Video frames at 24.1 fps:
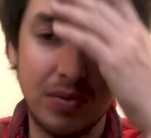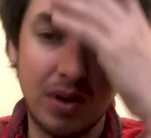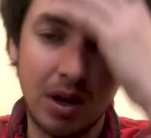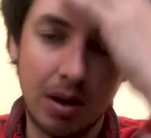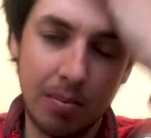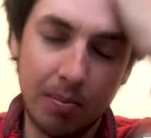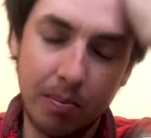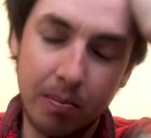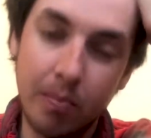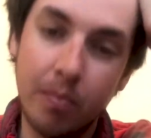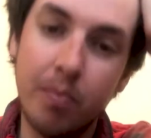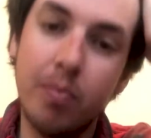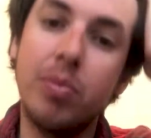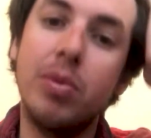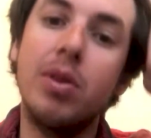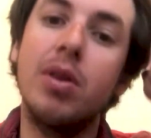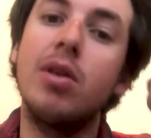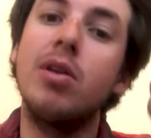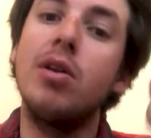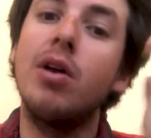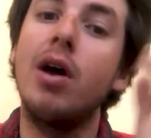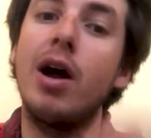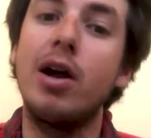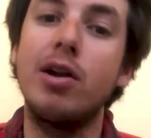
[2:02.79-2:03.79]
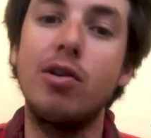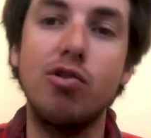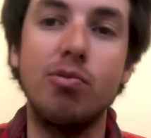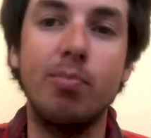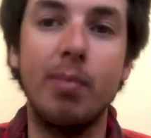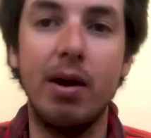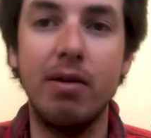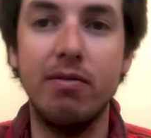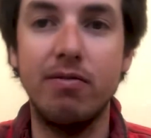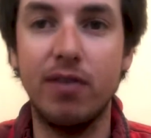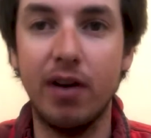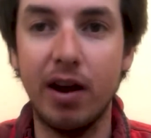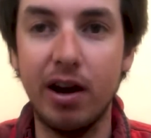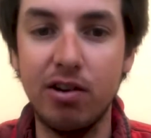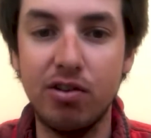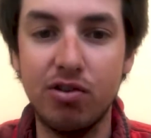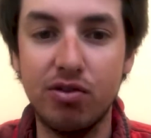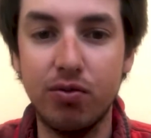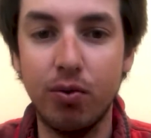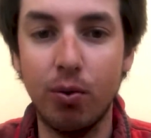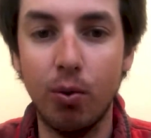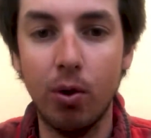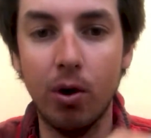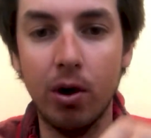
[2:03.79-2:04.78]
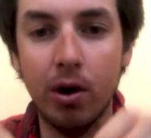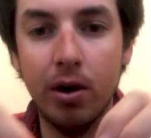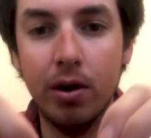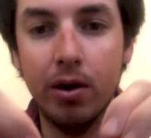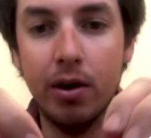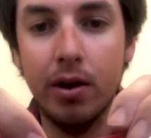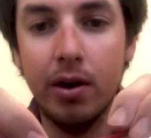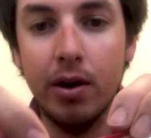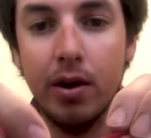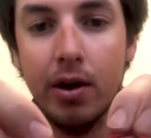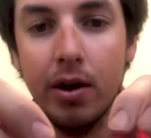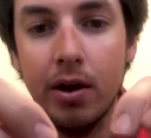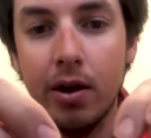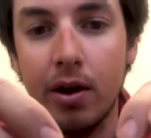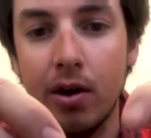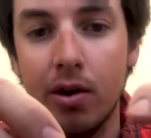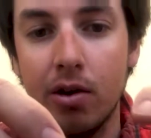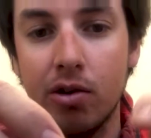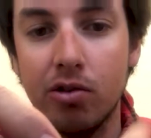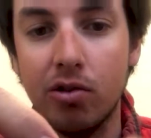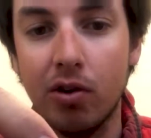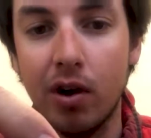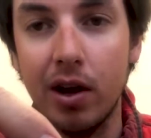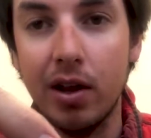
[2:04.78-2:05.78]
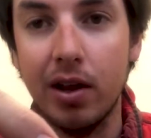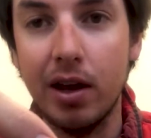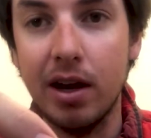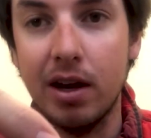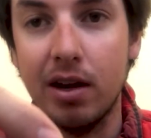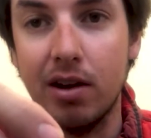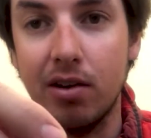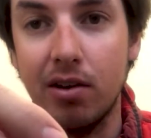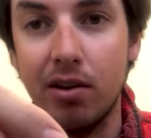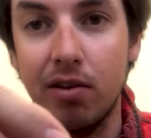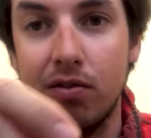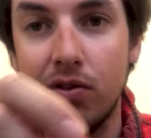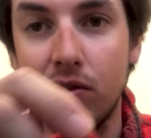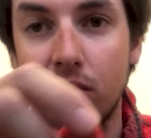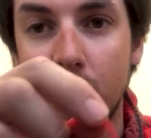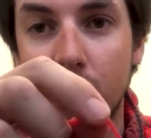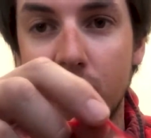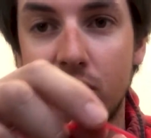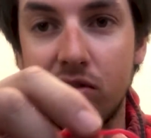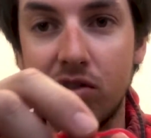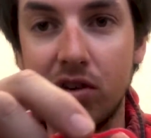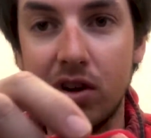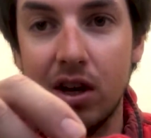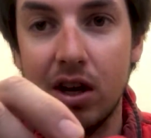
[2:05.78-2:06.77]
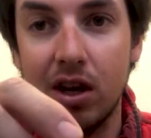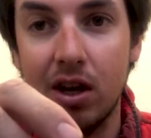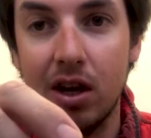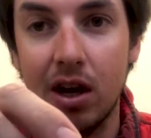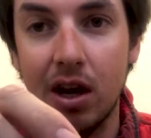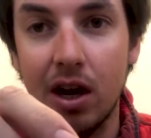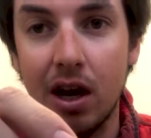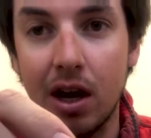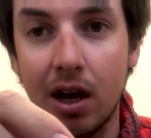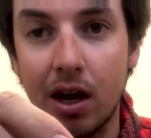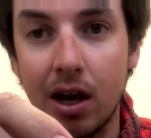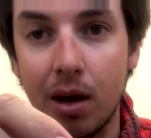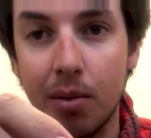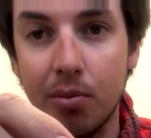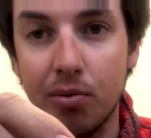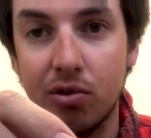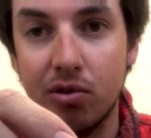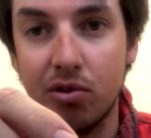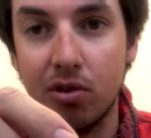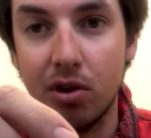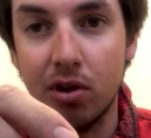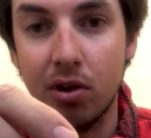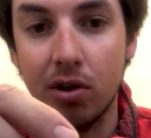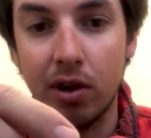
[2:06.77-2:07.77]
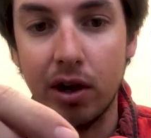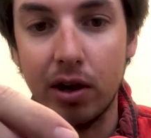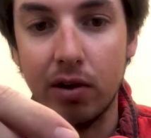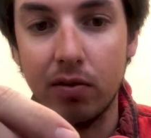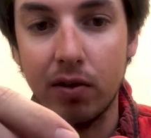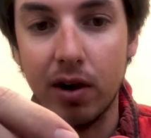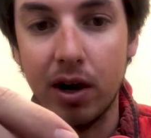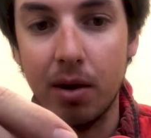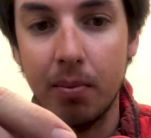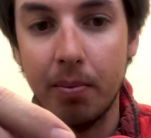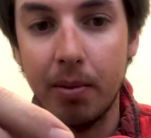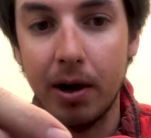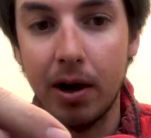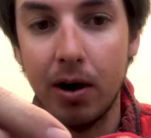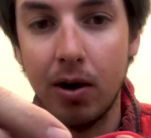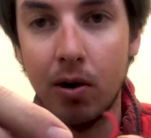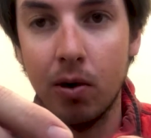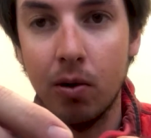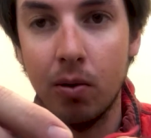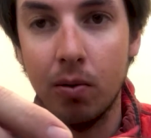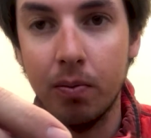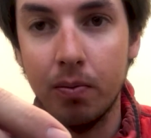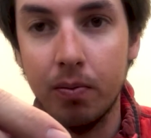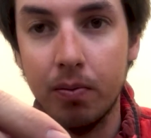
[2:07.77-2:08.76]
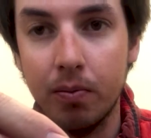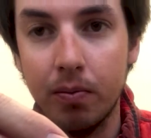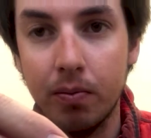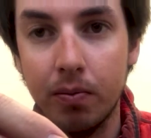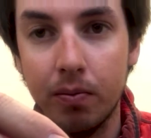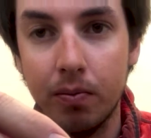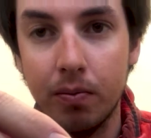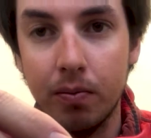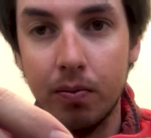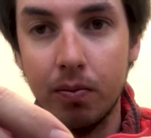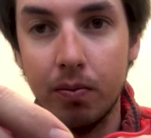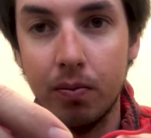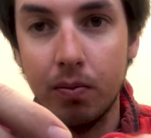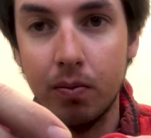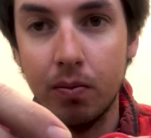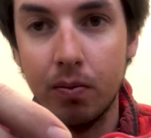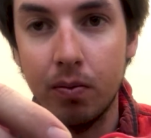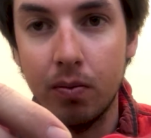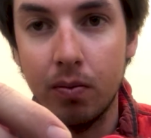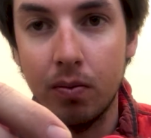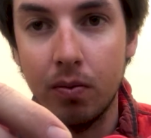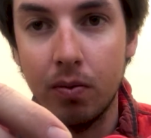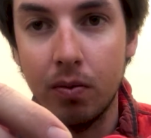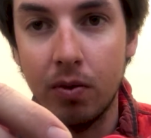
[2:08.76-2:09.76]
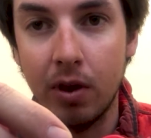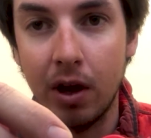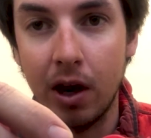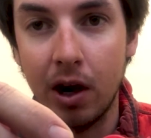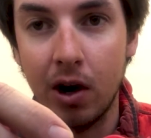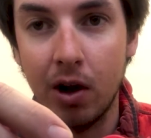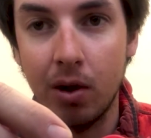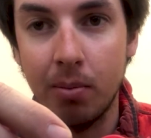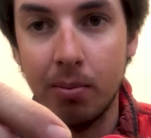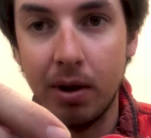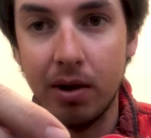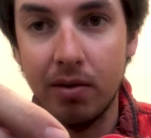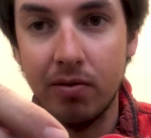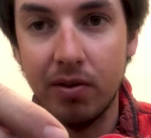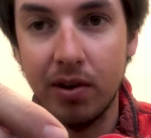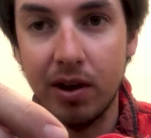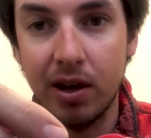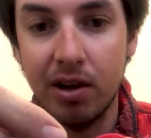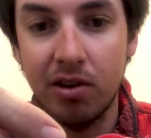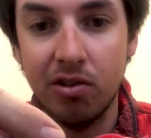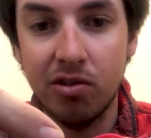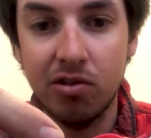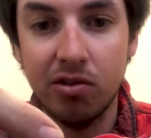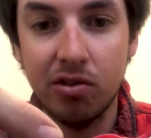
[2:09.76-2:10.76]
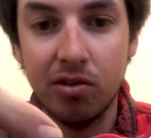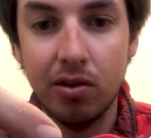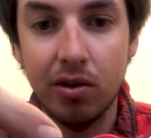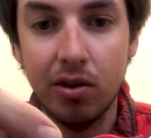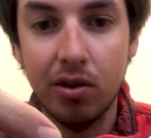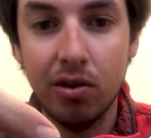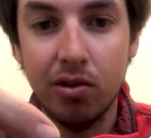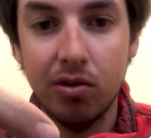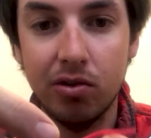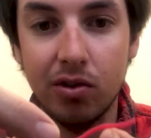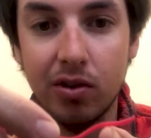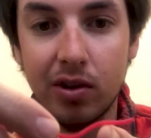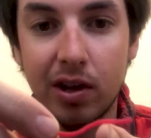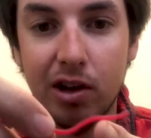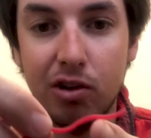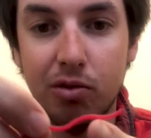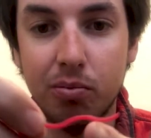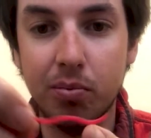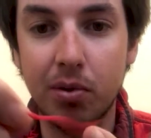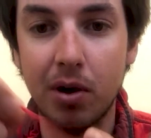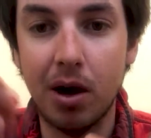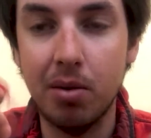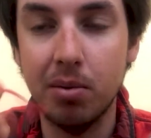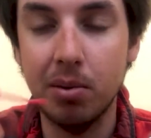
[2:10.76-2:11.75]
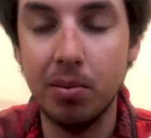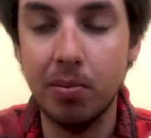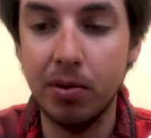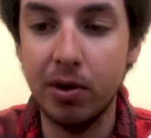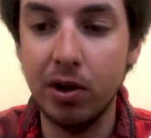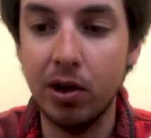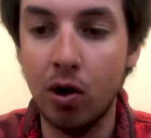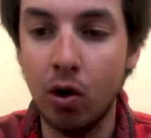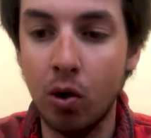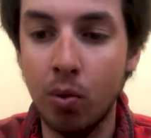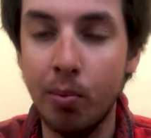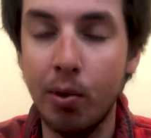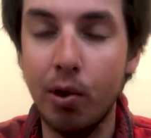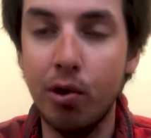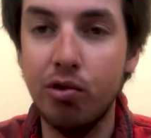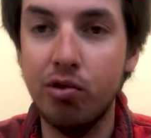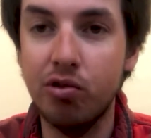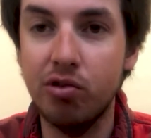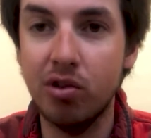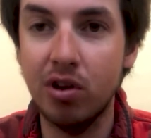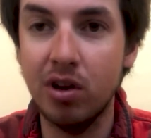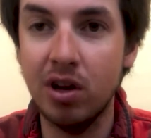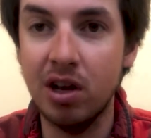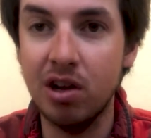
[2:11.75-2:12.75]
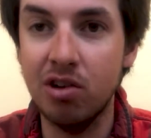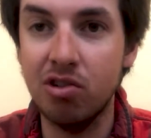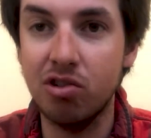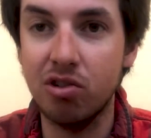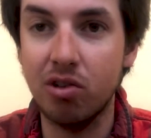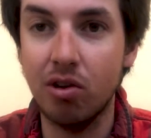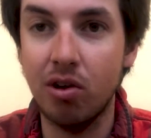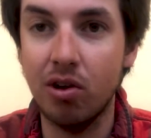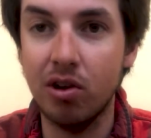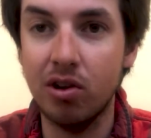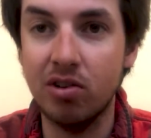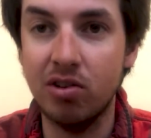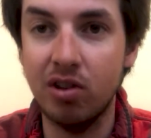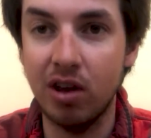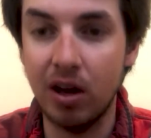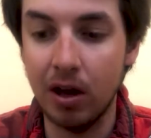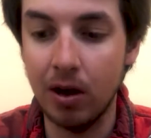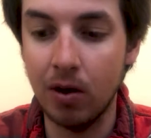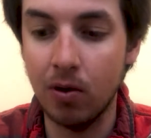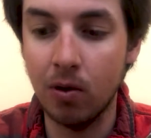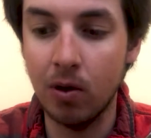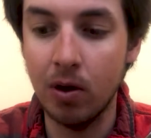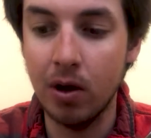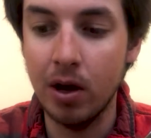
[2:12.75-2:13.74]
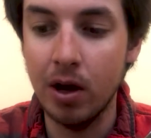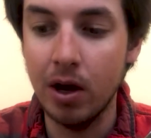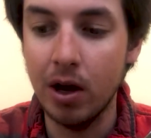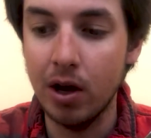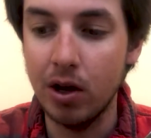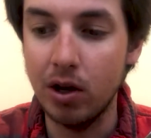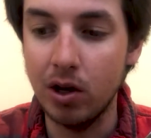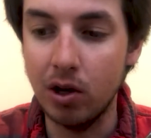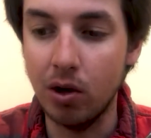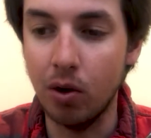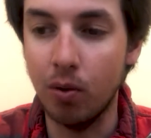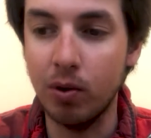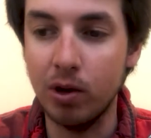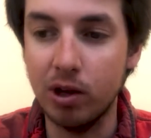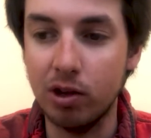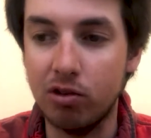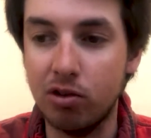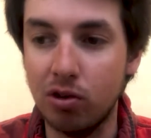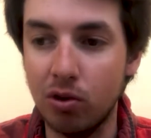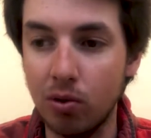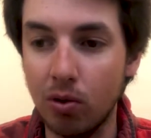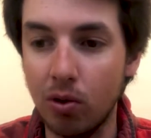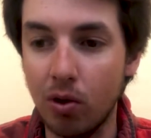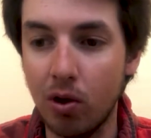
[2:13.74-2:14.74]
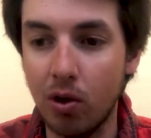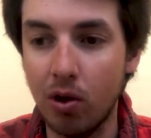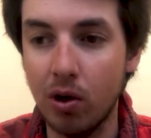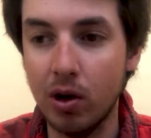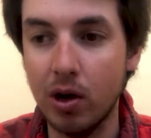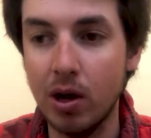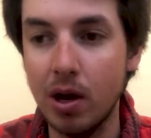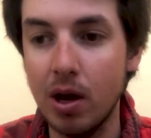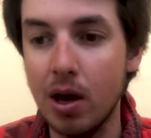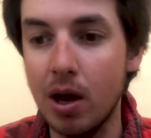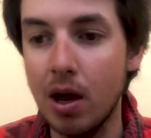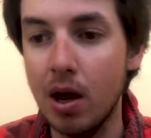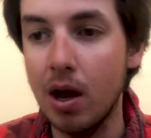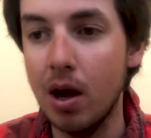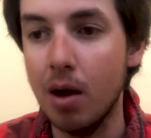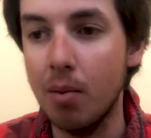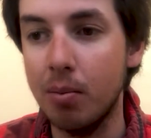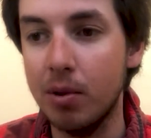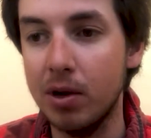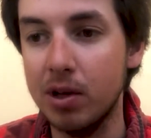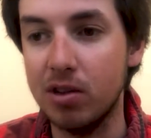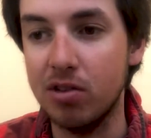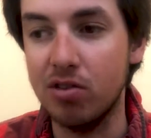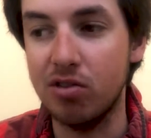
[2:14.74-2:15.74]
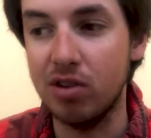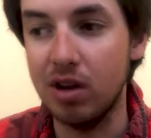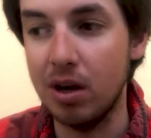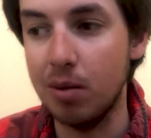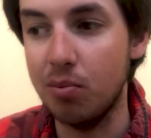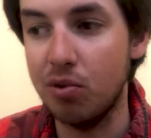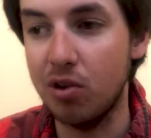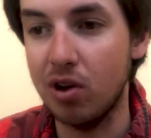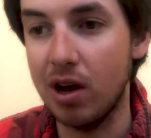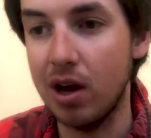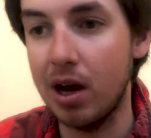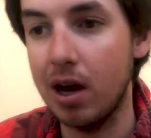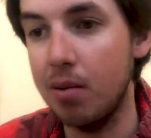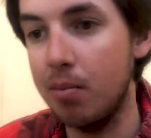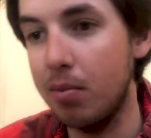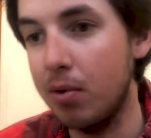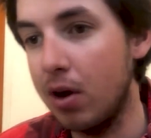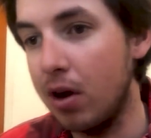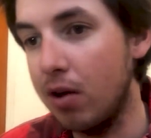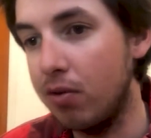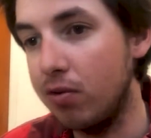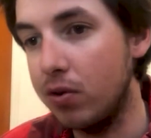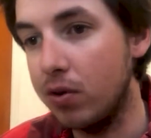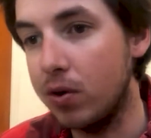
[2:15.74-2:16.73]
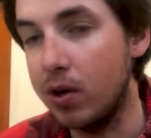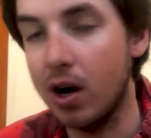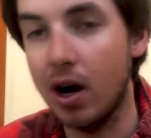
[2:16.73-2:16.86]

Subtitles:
I use my vise for, so I like, if you can see, it comes to like right about there on my vise, so that's probably almost an inch long tail. You don't want it too long, but at the same time, if you